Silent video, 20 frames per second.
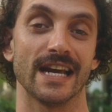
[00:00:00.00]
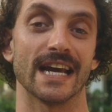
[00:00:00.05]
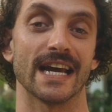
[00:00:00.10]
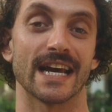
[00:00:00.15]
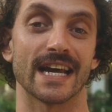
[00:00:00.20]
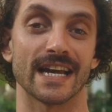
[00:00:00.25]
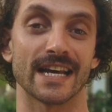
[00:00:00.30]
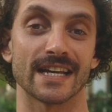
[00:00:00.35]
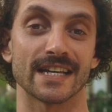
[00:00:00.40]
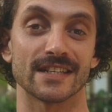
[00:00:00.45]

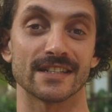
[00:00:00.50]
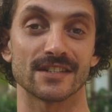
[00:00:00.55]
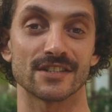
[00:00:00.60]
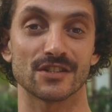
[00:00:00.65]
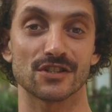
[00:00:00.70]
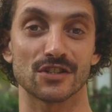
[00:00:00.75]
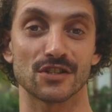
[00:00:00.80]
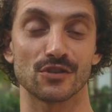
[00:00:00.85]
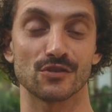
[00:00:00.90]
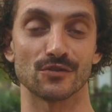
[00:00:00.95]
and
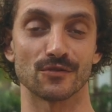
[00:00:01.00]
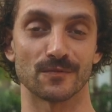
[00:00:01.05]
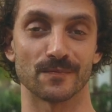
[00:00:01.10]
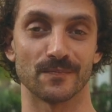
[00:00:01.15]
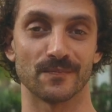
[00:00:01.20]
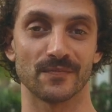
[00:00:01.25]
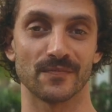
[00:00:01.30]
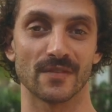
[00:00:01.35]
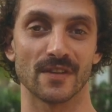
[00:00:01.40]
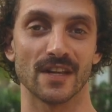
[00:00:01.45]

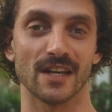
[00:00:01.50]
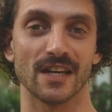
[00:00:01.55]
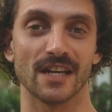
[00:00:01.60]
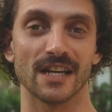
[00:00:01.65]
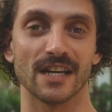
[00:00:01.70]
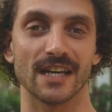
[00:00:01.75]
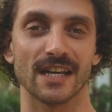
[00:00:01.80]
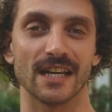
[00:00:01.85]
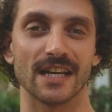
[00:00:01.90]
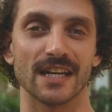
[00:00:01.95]

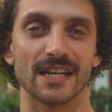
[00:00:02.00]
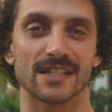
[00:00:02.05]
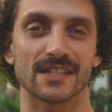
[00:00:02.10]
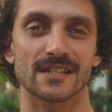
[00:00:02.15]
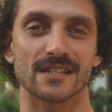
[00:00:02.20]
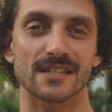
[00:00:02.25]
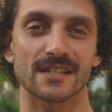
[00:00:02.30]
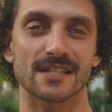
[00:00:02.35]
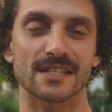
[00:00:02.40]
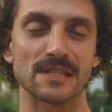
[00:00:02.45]
Qigong.
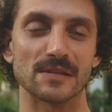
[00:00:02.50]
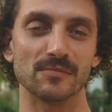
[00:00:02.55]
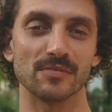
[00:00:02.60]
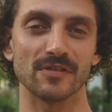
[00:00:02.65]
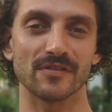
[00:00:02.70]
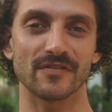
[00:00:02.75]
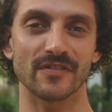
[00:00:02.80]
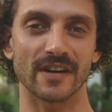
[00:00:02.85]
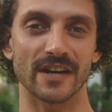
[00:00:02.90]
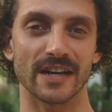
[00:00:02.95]
To
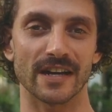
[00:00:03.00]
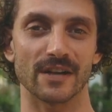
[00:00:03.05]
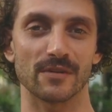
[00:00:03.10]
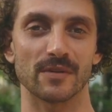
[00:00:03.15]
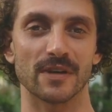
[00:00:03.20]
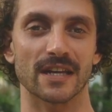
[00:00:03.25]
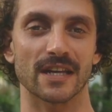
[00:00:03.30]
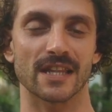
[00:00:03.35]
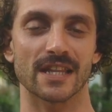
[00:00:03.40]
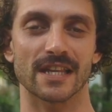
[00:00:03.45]
simplify it,
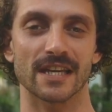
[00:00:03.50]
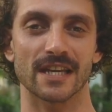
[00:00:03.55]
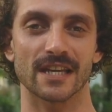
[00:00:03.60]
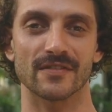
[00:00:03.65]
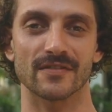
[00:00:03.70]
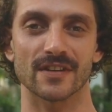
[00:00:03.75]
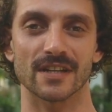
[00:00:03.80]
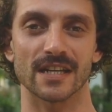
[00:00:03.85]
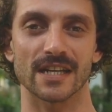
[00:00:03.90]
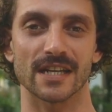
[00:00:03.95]
we can think
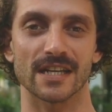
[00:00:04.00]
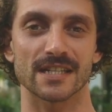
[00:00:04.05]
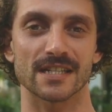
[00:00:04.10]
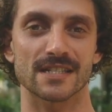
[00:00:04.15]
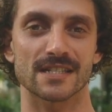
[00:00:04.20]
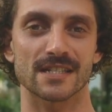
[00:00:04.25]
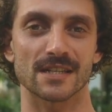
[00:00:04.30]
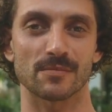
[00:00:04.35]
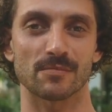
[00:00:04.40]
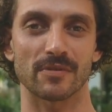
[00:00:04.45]
of it
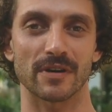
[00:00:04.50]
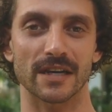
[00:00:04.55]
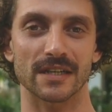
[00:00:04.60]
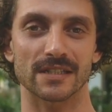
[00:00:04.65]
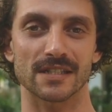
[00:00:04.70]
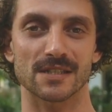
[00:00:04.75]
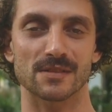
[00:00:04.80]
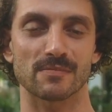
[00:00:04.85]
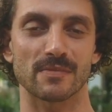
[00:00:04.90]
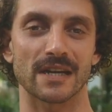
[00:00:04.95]
as a
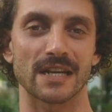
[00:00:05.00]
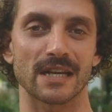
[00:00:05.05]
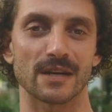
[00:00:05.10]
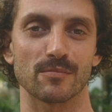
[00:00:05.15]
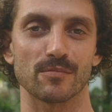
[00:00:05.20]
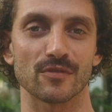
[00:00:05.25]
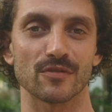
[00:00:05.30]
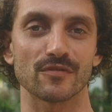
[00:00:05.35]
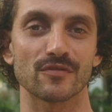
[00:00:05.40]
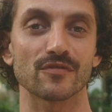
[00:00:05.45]
practice made
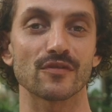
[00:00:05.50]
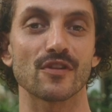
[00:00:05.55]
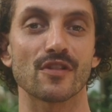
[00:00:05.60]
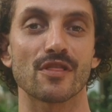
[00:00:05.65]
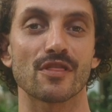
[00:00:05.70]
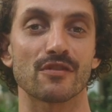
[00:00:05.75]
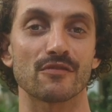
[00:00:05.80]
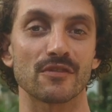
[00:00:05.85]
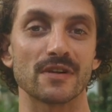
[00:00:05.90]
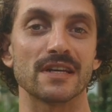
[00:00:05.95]
up of
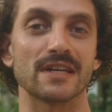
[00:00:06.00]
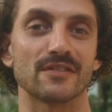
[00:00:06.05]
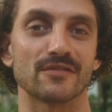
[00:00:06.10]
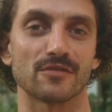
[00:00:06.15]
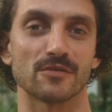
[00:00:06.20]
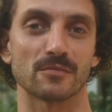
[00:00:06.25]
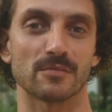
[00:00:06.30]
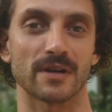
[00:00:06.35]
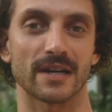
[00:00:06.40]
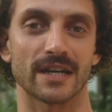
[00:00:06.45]
three
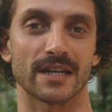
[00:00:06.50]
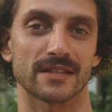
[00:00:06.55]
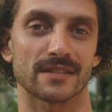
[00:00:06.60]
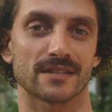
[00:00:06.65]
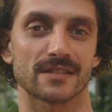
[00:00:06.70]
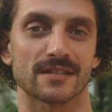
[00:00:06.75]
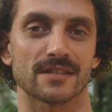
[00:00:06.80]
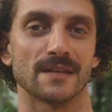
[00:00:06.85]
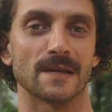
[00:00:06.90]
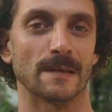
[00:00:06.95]
different
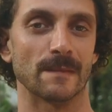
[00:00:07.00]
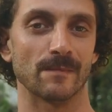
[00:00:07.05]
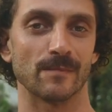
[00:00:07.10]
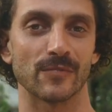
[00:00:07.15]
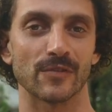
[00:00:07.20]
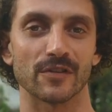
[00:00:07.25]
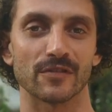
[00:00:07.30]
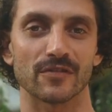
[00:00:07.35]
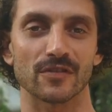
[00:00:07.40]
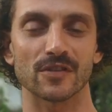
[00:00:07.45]
parts.
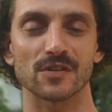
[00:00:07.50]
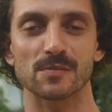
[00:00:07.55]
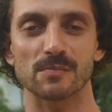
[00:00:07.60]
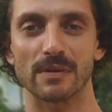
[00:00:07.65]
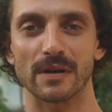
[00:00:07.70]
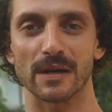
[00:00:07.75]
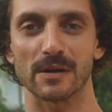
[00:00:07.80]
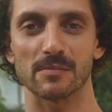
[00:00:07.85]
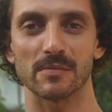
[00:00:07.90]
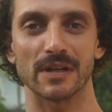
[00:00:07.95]
The first
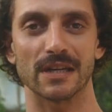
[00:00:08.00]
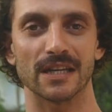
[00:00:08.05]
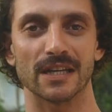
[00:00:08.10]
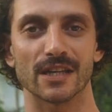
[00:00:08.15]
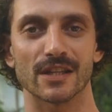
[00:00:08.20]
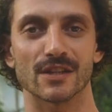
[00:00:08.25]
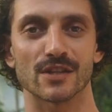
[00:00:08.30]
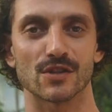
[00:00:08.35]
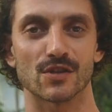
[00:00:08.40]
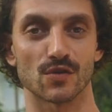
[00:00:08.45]
part
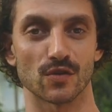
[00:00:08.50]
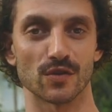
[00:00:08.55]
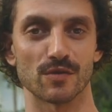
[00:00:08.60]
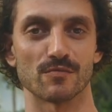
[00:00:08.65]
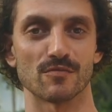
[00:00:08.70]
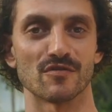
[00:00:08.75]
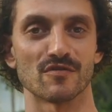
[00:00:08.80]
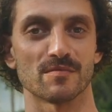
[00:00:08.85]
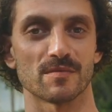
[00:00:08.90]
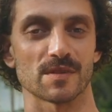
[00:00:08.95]
being the joint
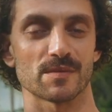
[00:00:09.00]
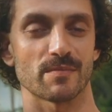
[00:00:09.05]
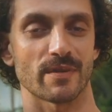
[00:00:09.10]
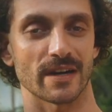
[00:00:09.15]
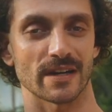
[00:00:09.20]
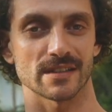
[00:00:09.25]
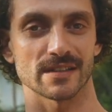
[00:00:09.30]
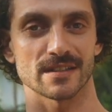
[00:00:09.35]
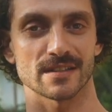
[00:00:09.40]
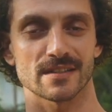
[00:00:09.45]
movements
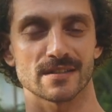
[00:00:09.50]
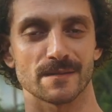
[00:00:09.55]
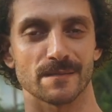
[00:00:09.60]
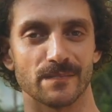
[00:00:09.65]
practice.